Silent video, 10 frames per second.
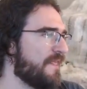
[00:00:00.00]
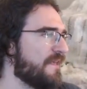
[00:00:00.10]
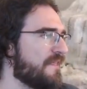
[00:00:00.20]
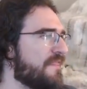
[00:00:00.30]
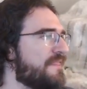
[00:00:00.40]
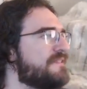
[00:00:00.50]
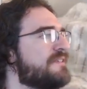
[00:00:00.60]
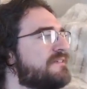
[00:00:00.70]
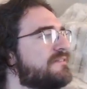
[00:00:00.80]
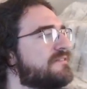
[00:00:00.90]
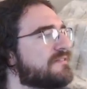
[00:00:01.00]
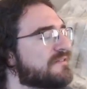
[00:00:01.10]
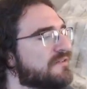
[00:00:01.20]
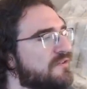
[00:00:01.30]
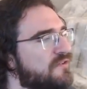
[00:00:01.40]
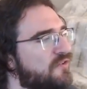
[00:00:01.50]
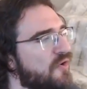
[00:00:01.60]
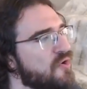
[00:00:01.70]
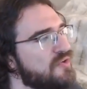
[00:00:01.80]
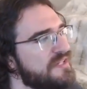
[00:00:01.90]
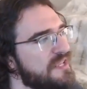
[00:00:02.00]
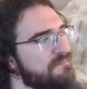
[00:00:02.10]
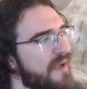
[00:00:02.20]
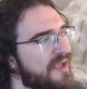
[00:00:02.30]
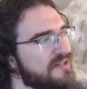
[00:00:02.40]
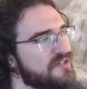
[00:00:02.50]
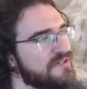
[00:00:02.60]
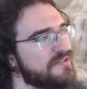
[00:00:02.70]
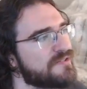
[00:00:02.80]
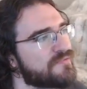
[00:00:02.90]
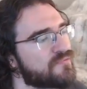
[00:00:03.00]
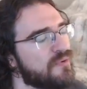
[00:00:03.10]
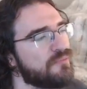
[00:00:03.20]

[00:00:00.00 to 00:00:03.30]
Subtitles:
this is downloading packages from